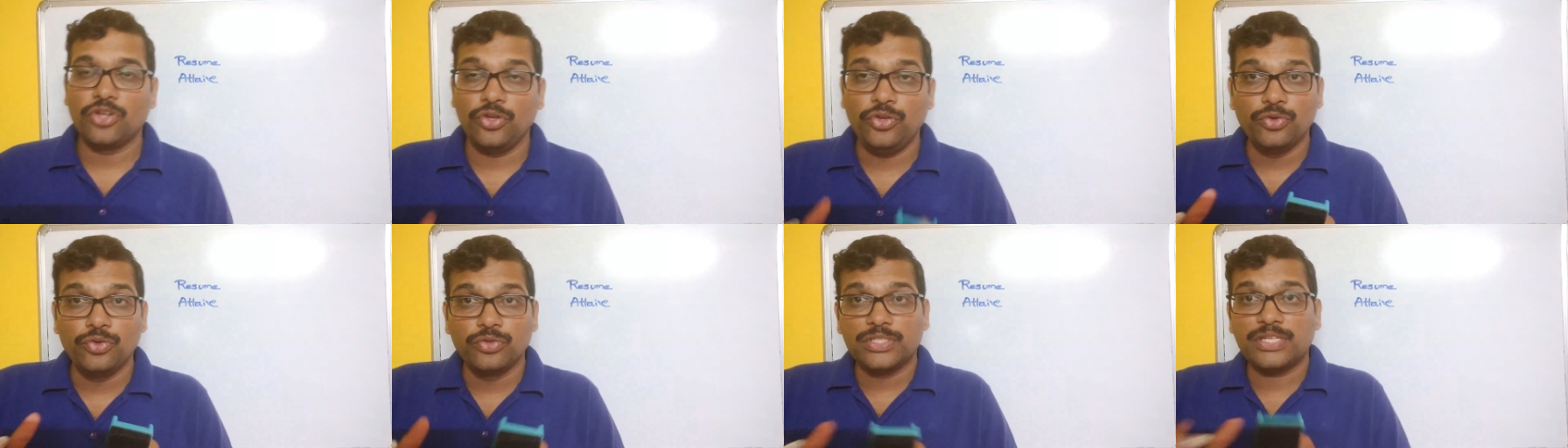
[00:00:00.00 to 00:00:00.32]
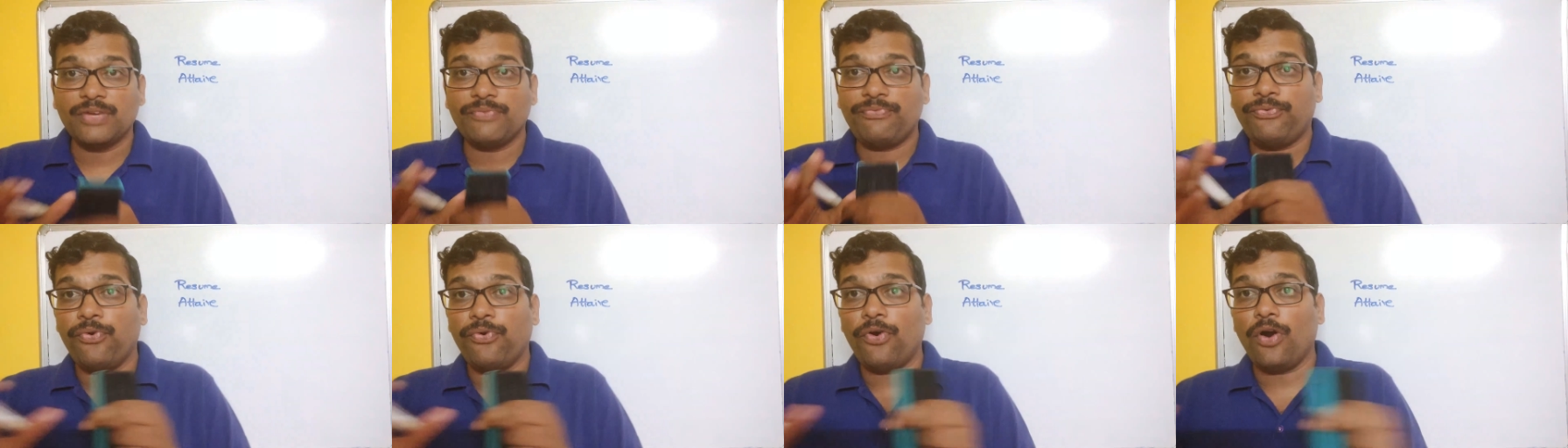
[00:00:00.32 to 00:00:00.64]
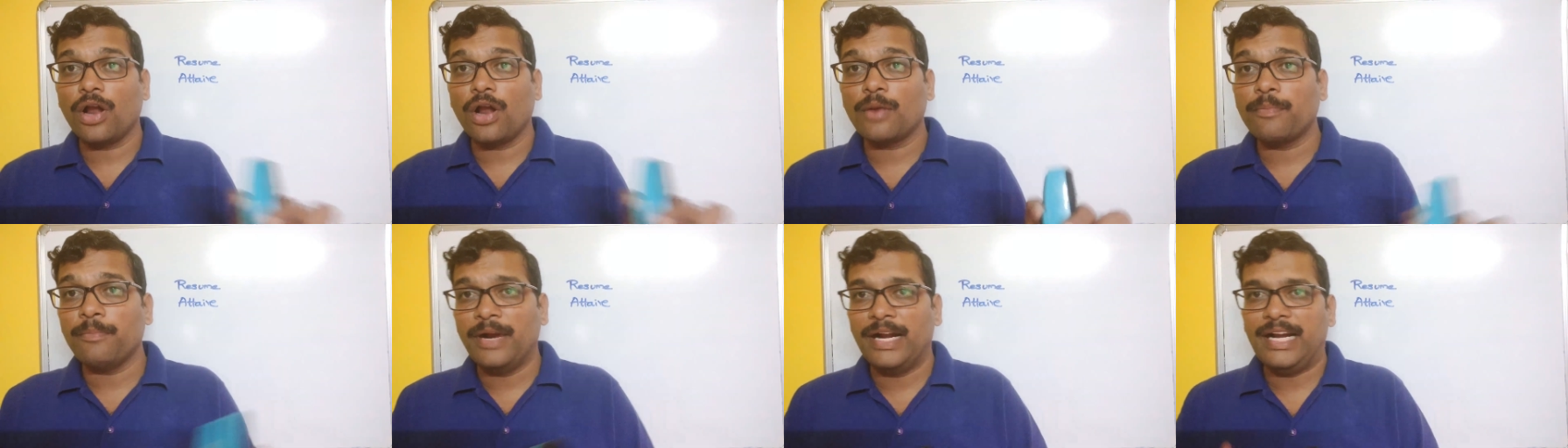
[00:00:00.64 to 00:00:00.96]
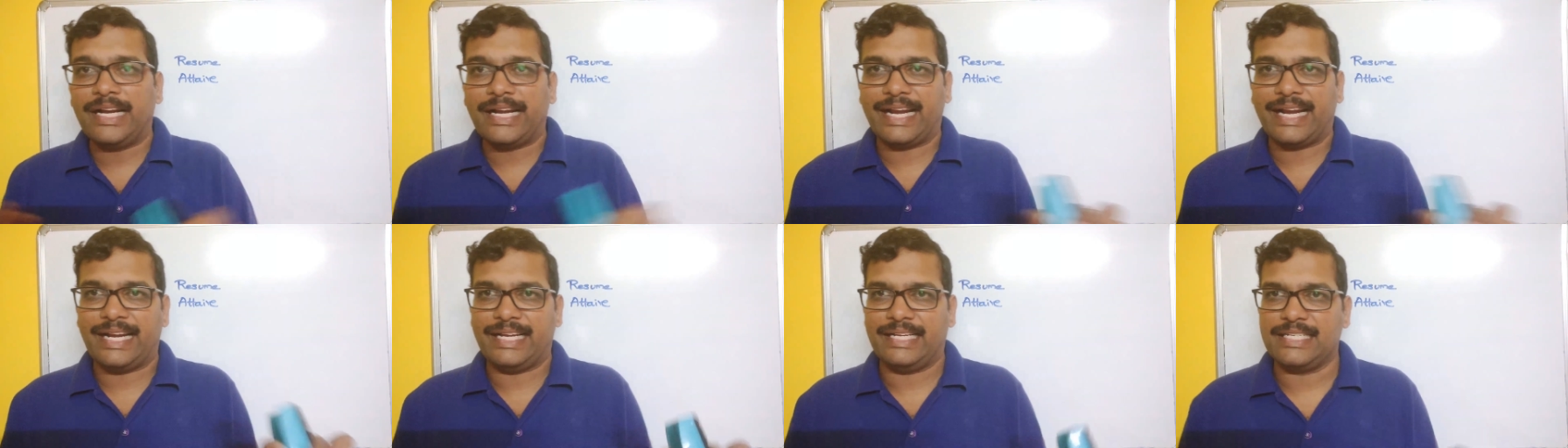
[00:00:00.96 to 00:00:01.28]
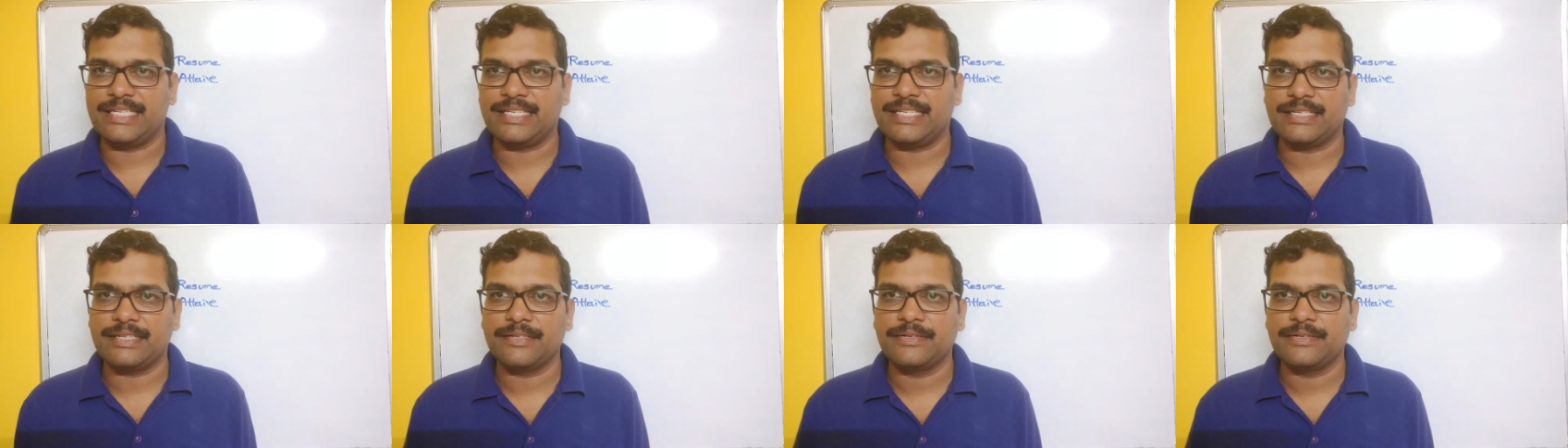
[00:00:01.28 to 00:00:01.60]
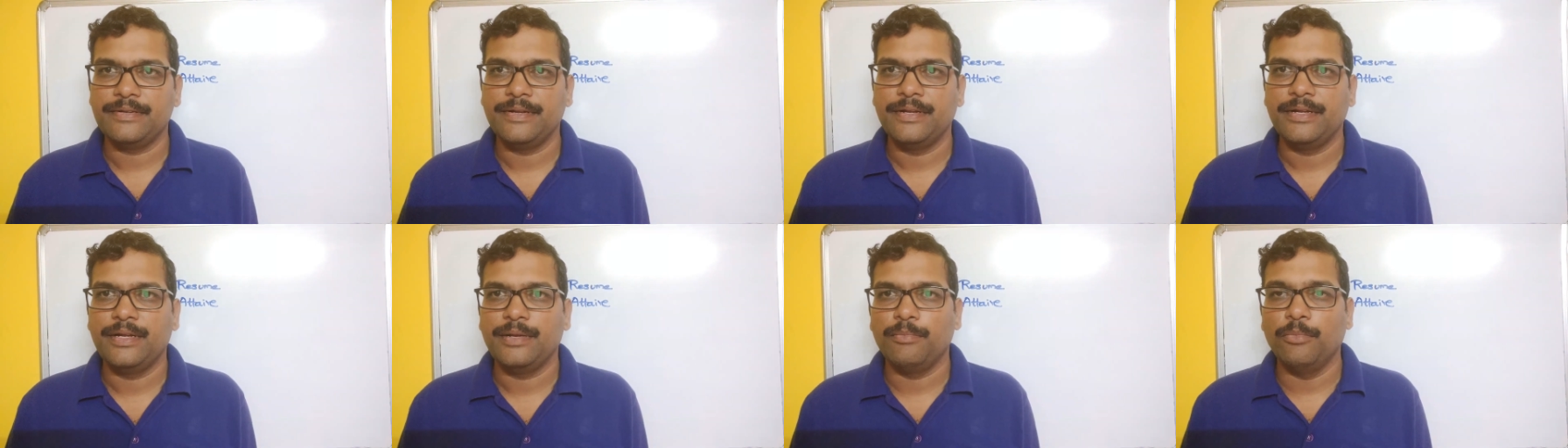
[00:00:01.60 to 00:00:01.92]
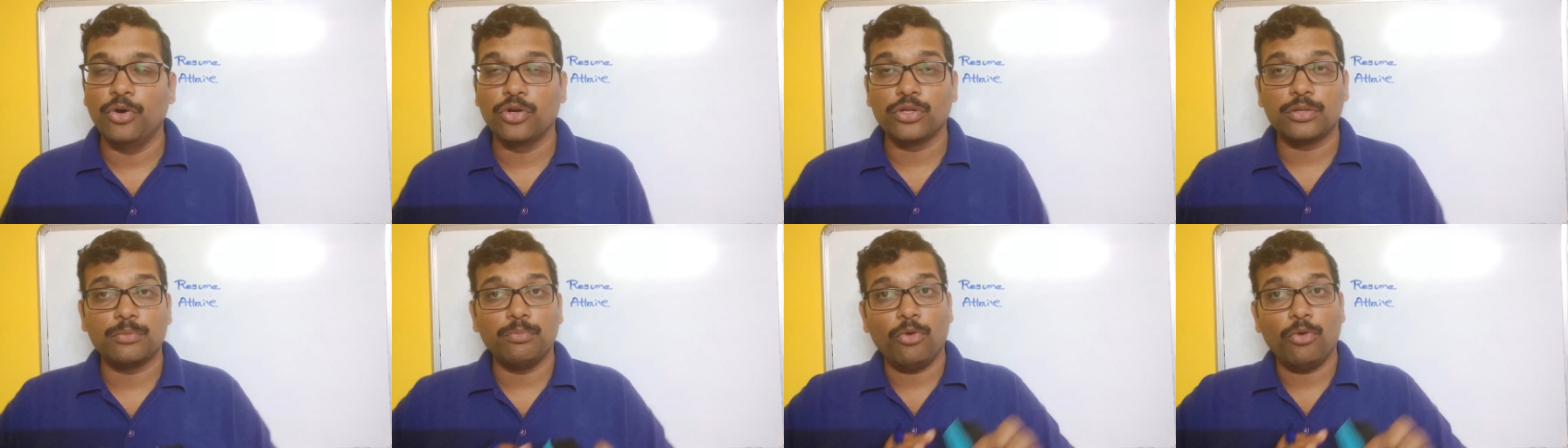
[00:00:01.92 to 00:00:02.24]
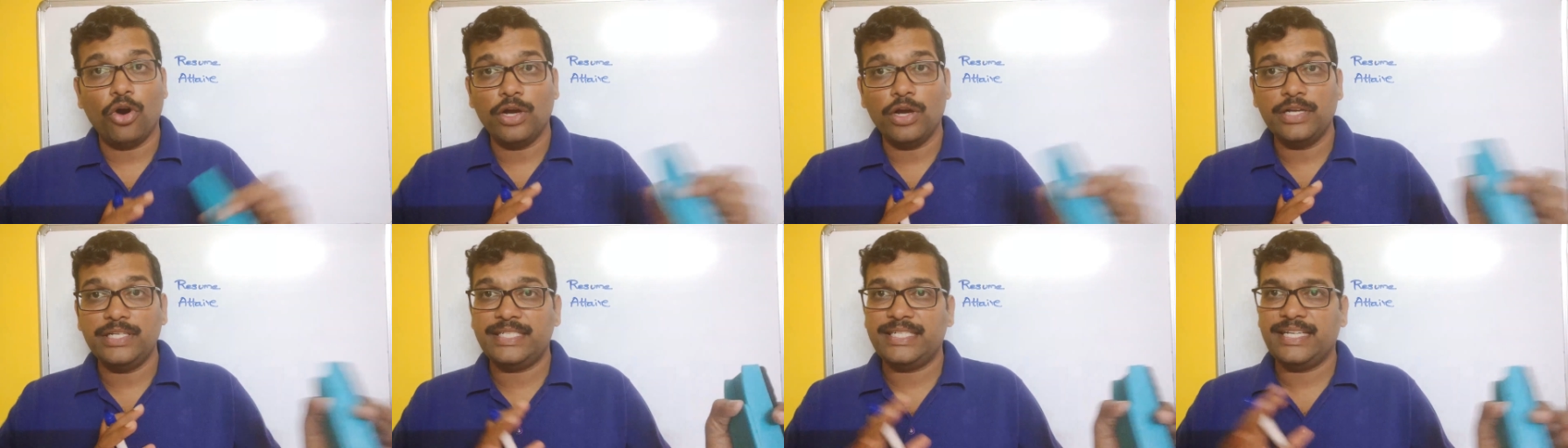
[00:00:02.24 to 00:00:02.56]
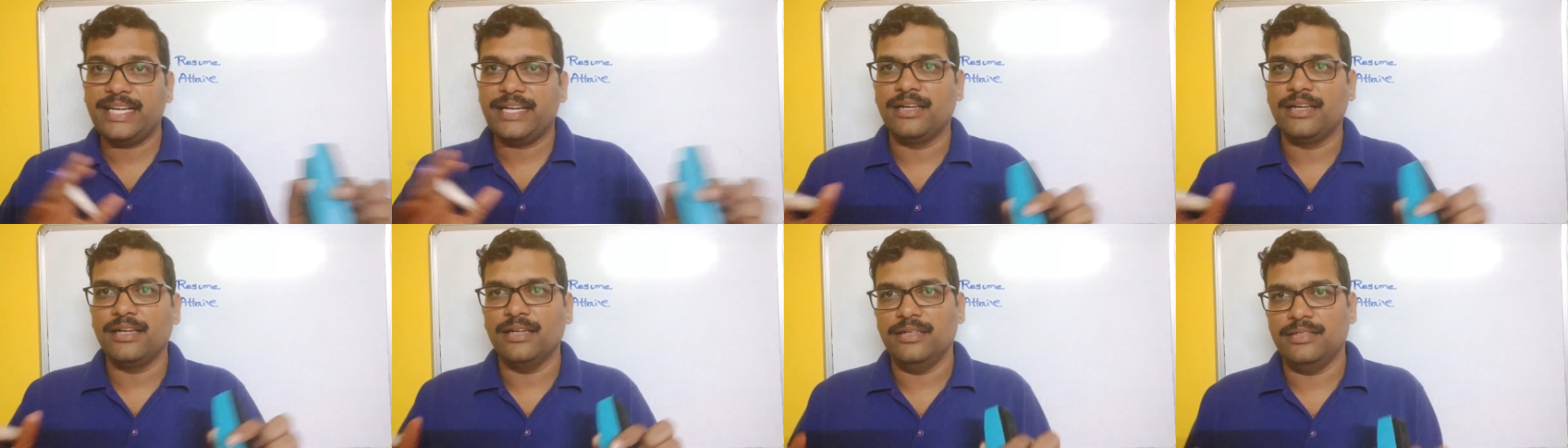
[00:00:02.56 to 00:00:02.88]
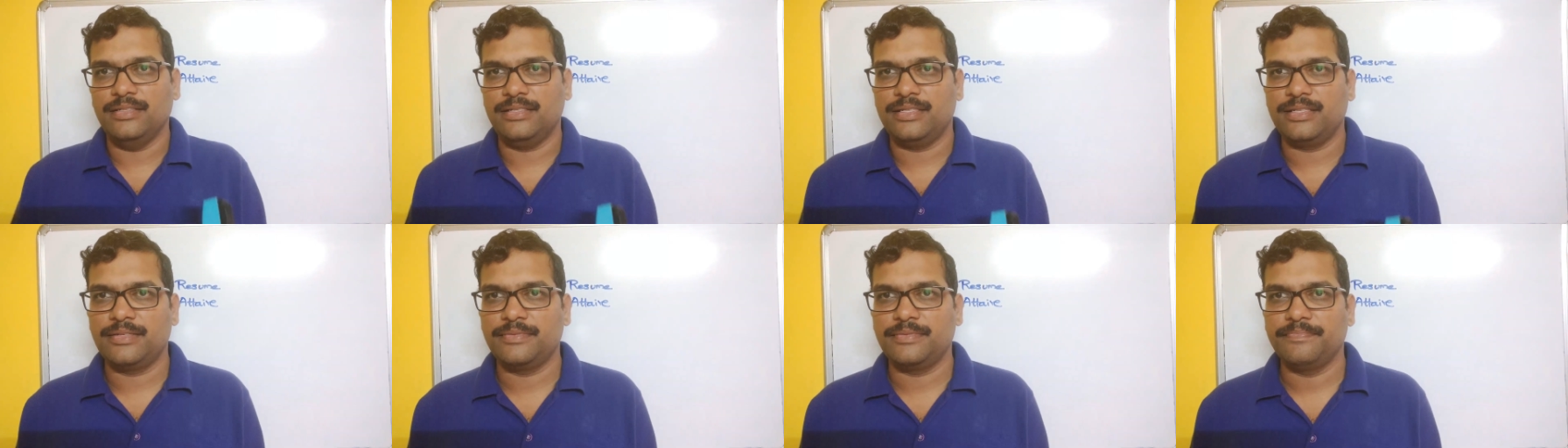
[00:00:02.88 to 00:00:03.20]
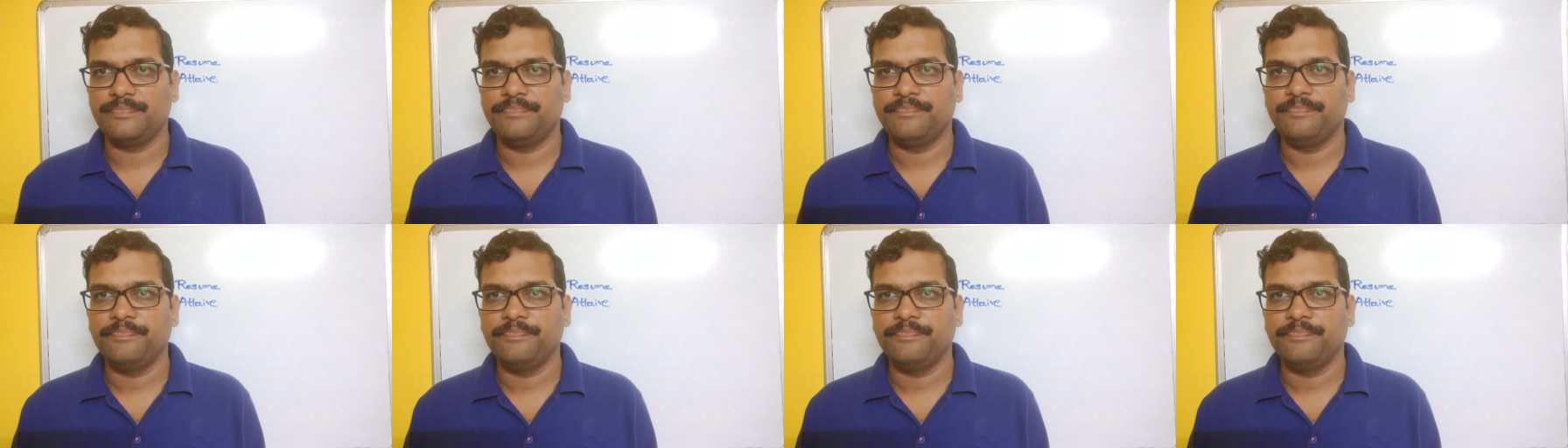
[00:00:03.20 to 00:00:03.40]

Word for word: use a formal dress, both boys and girls.